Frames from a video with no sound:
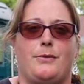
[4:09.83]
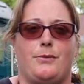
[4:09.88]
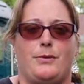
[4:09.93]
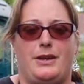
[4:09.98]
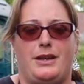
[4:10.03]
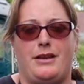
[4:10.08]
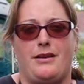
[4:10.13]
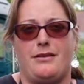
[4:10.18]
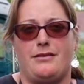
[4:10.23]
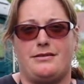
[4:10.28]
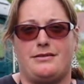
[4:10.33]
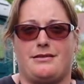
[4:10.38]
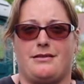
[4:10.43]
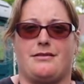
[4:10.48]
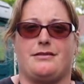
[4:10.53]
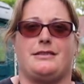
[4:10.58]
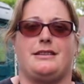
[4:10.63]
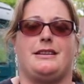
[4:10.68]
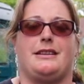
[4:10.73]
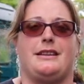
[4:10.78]
We are
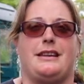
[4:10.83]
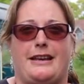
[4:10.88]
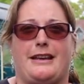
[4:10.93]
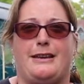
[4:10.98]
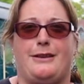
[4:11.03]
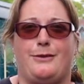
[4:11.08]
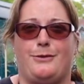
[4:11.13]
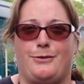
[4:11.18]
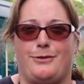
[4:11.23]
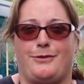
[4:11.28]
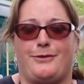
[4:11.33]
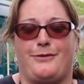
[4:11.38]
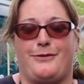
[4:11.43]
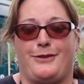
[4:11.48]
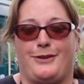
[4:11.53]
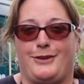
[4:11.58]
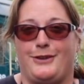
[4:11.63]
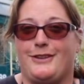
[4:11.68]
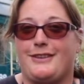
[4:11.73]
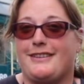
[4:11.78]
starting
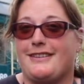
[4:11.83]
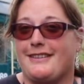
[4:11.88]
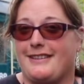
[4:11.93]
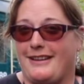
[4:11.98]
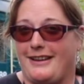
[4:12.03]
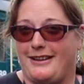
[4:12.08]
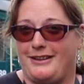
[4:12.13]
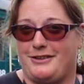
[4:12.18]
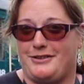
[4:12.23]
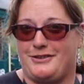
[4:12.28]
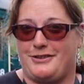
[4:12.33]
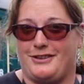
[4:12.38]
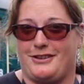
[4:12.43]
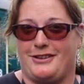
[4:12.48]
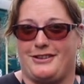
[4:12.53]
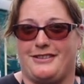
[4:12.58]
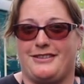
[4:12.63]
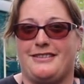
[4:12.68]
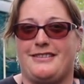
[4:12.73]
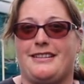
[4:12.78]
Aylesford
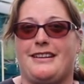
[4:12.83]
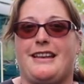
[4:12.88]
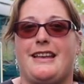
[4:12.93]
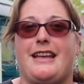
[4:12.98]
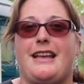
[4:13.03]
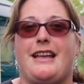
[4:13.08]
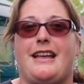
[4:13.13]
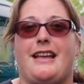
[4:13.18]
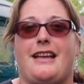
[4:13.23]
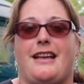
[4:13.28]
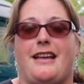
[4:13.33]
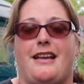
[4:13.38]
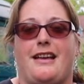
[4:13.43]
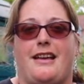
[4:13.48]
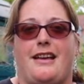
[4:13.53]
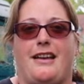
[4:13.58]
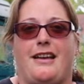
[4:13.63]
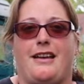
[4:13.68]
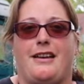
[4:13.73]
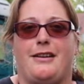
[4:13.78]
station
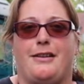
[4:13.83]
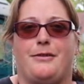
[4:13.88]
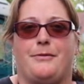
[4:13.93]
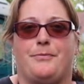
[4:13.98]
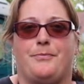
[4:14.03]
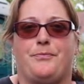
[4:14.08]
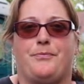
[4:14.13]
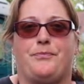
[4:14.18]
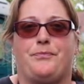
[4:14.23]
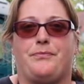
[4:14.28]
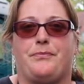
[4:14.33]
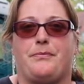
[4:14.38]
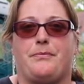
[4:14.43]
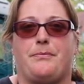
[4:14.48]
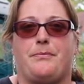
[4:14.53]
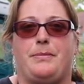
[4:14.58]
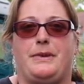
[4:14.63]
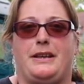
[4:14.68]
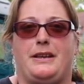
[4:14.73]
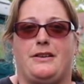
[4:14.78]

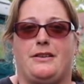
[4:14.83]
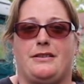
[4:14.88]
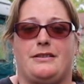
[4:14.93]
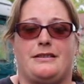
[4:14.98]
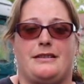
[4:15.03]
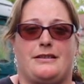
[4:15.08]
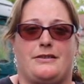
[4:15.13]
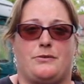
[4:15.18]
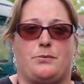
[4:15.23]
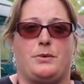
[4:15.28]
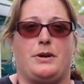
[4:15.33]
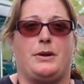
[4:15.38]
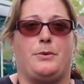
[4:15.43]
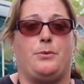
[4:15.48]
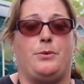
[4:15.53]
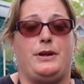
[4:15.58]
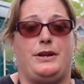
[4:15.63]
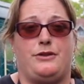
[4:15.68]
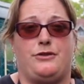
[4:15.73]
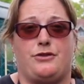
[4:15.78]
because this is where
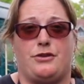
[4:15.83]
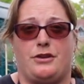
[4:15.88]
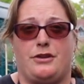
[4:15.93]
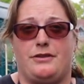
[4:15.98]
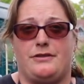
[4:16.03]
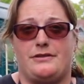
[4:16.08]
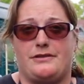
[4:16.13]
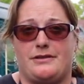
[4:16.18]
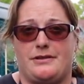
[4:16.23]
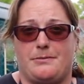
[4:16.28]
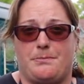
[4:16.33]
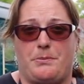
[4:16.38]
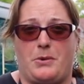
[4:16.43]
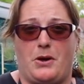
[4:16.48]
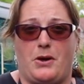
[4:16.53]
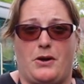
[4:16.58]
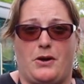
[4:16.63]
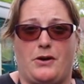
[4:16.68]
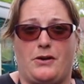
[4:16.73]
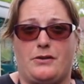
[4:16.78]
we chose to
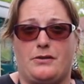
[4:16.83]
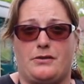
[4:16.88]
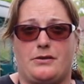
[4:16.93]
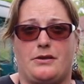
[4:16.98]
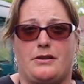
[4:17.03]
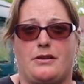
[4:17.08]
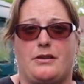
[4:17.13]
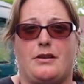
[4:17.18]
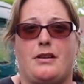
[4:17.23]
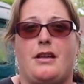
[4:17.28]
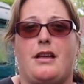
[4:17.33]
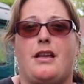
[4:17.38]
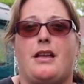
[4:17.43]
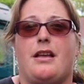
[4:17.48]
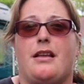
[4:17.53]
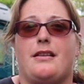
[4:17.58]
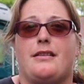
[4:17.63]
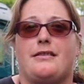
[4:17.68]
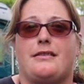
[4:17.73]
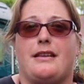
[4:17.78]
park.
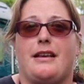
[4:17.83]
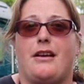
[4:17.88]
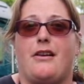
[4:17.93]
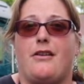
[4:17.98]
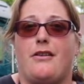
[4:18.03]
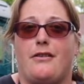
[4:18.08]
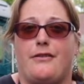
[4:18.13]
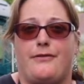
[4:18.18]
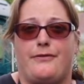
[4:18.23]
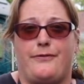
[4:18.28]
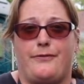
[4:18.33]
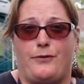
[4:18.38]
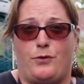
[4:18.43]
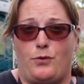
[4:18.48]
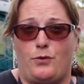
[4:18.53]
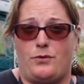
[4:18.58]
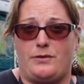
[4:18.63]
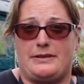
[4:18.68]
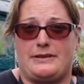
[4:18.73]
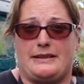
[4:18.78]
There are
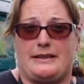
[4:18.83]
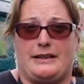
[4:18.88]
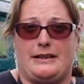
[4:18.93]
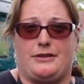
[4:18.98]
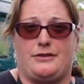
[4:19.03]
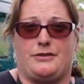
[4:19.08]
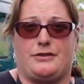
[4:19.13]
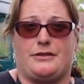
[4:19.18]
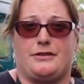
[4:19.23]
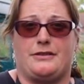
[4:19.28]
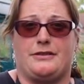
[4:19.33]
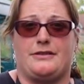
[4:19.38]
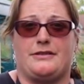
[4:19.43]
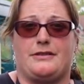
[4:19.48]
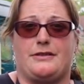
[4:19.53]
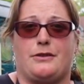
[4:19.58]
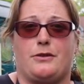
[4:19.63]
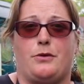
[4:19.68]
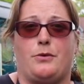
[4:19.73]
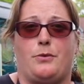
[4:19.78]
4 stations
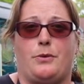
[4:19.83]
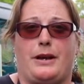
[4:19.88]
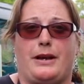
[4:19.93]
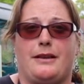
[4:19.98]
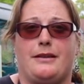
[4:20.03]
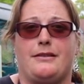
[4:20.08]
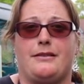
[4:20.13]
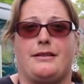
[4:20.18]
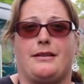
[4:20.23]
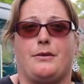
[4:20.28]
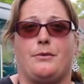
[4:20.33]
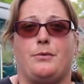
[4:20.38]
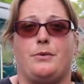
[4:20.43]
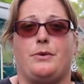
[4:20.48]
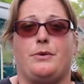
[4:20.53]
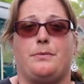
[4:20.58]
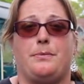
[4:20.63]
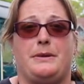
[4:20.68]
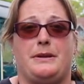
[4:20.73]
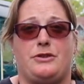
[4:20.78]
to call out that
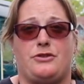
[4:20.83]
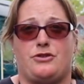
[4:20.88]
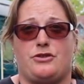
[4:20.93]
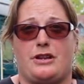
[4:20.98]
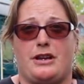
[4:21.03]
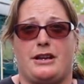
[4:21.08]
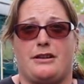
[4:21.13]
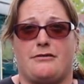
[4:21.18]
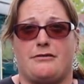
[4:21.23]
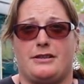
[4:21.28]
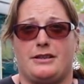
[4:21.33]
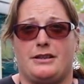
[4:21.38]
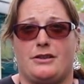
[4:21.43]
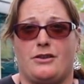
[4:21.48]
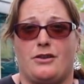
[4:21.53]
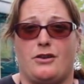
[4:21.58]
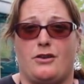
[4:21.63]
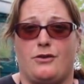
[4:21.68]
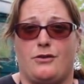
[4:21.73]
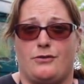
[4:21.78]
we'll be sharing
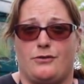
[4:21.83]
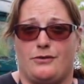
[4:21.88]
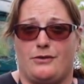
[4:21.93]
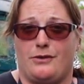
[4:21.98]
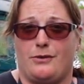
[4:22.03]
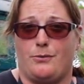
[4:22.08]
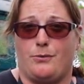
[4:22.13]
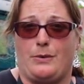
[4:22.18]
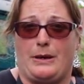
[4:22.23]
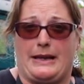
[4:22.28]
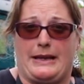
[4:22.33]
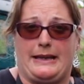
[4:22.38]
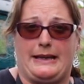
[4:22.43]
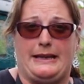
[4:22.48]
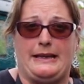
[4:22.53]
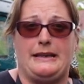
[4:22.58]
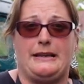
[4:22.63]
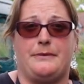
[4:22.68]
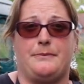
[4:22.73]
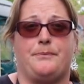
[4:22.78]
along the
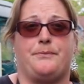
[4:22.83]
way.